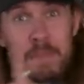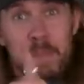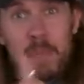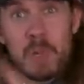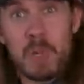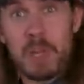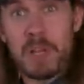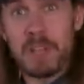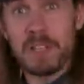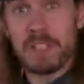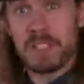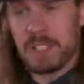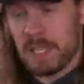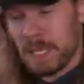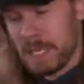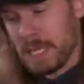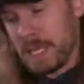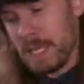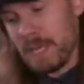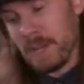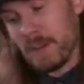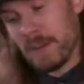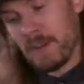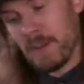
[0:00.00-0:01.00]
plugs in
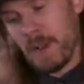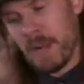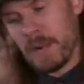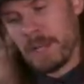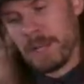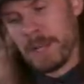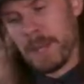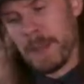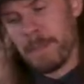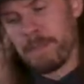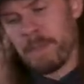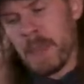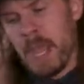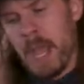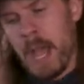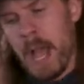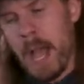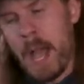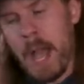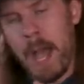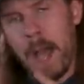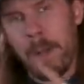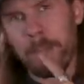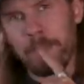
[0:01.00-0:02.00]
here on you.
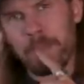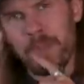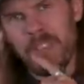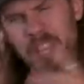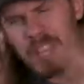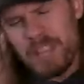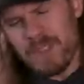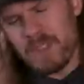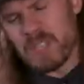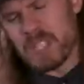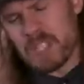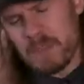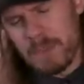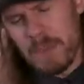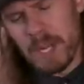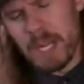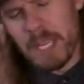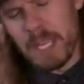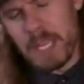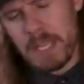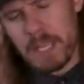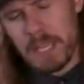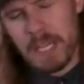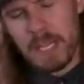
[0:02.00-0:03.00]
You give us some
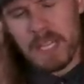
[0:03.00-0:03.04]
money and